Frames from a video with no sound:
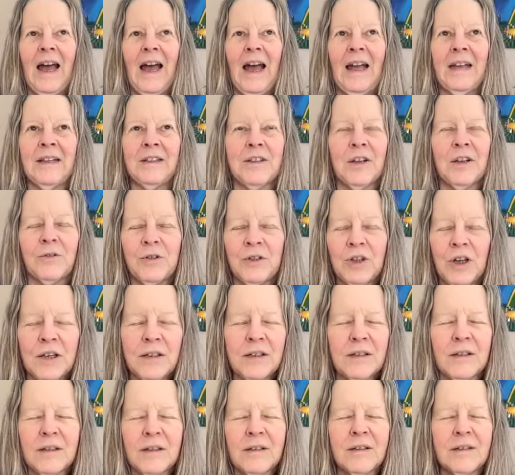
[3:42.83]
And so
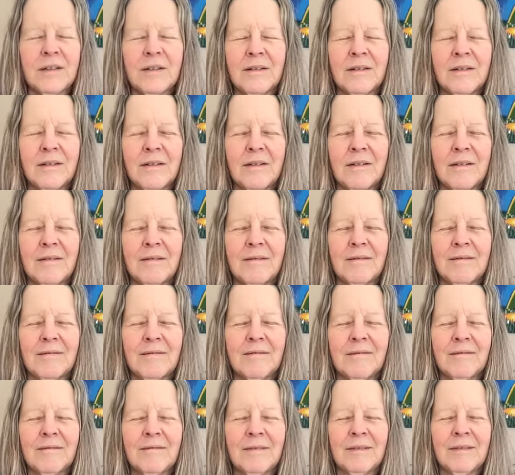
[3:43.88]
just
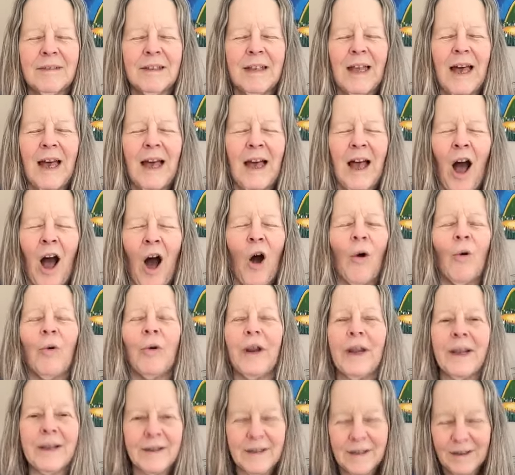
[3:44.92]
own
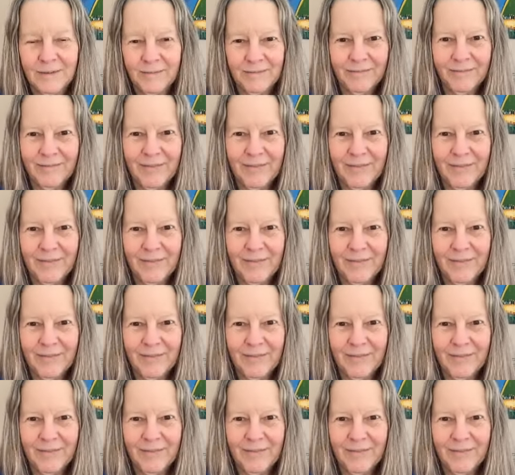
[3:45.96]
it.